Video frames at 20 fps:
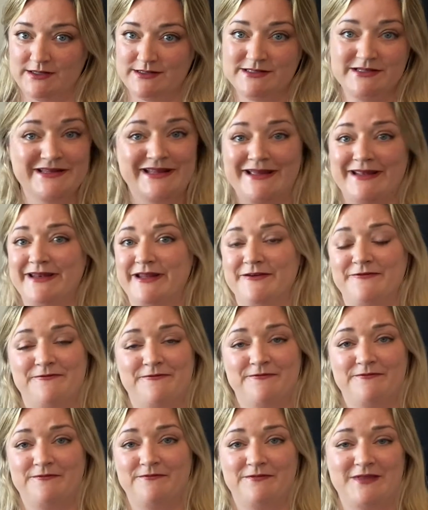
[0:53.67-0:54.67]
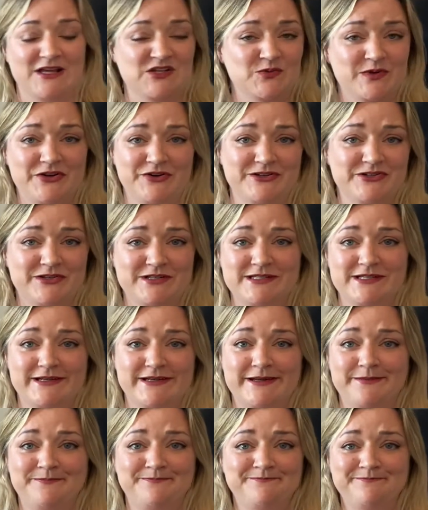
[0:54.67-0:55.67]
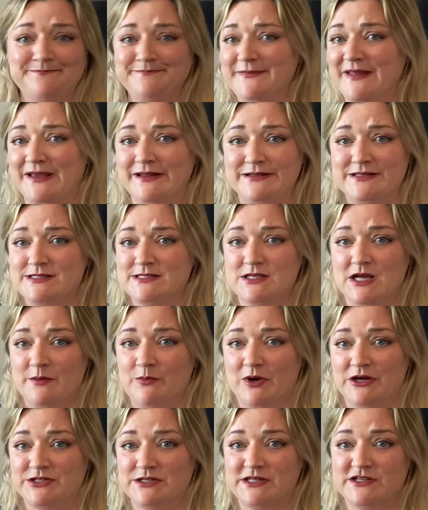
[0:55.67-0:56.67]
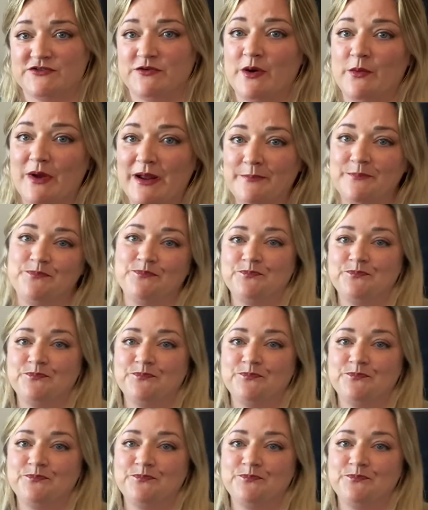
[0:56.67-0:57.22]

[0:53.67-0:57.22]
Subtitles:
So then if that's what you're interested in, you can just stop watching this right away.